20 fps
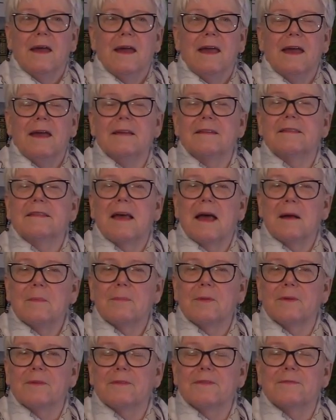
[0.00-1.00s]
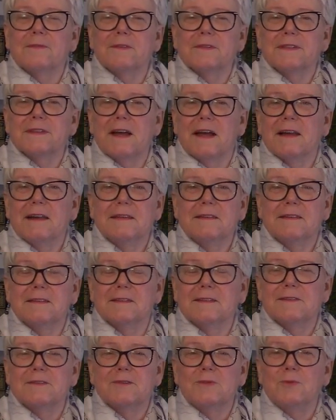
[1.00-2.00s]
examples for
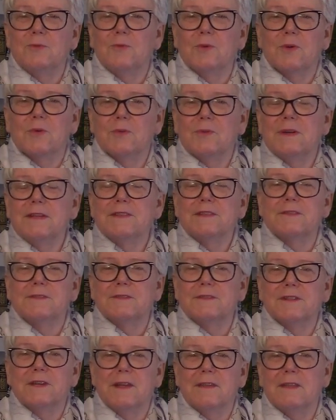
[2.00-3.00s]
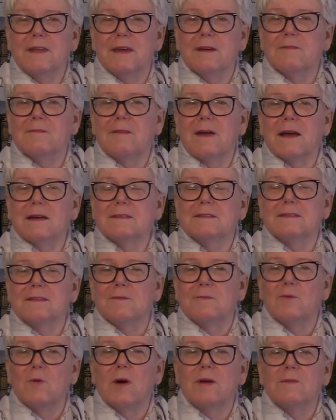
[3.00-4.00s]
scientists who were researching the effects
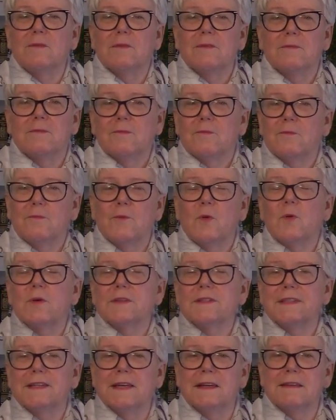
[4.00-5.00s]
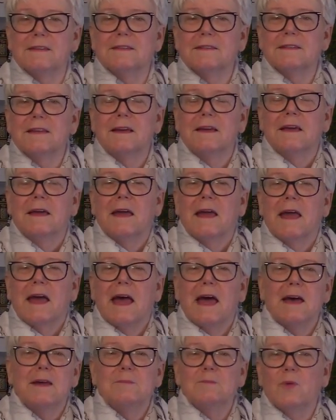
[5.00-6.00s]
of what forcings
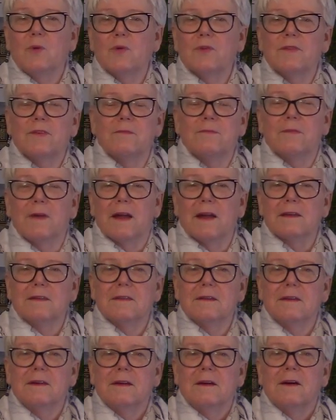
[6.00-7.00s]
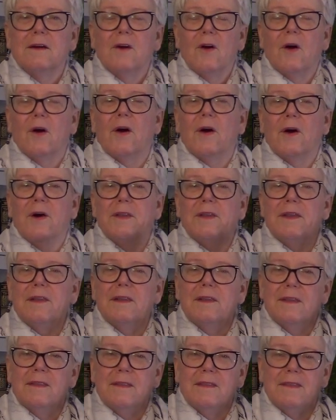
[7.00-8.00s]
had most effect on
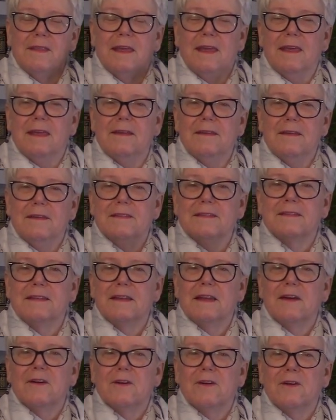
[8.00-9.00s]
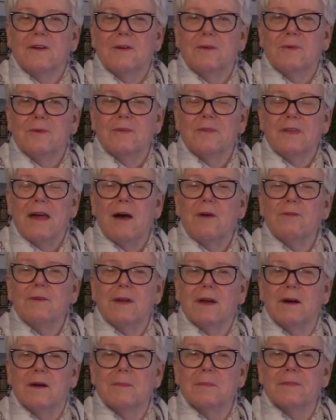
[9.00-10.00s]
the scenario's
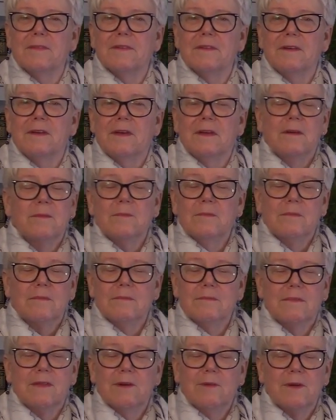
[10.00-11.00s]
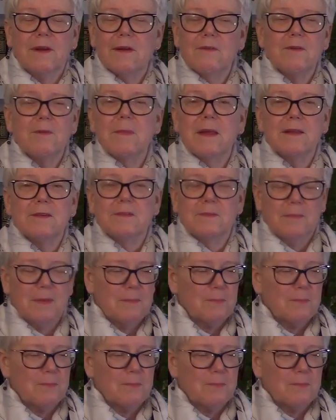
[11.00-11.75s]
outcomes. They were never meant to be